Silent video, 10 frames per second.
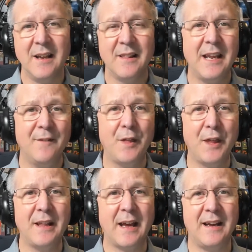The other
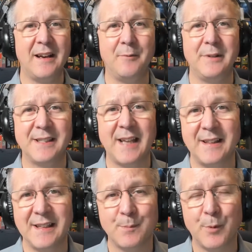thing that I would say at
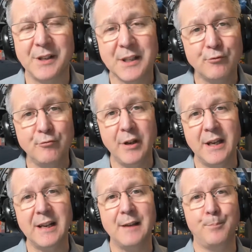this point, it's
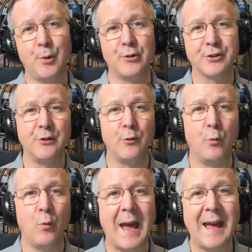really important
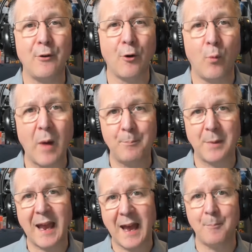where your
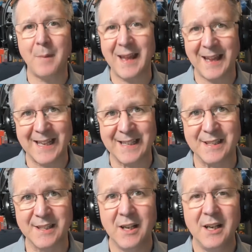webcam
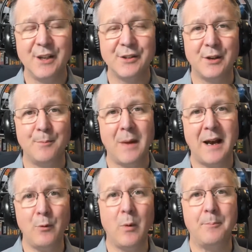is. So
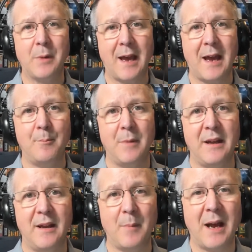my webcam,
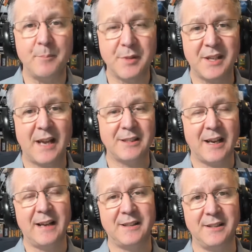I'm sat
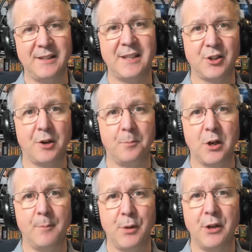at a desktop
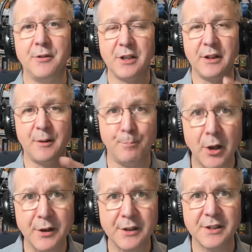computer, the
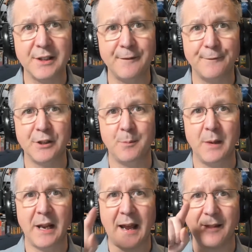monitor's in front of
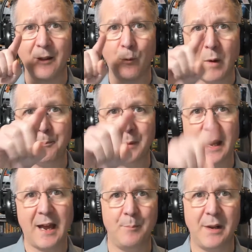me, and the
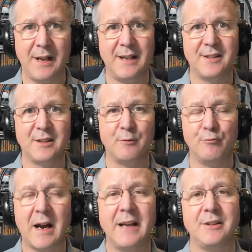webcam is
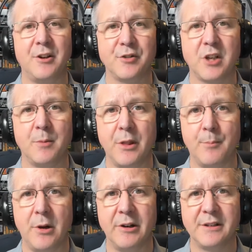right on top of the
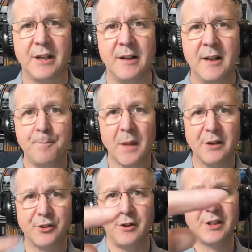monitor.
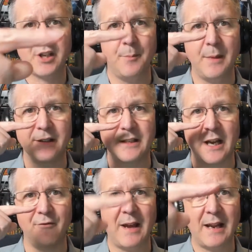So it's coming
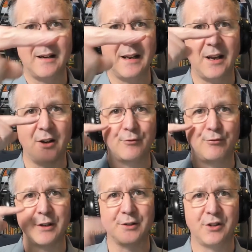directly
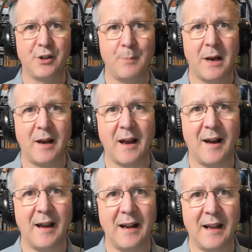across to my
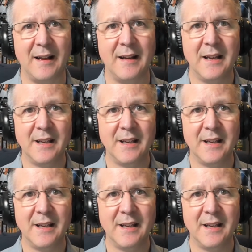eye line.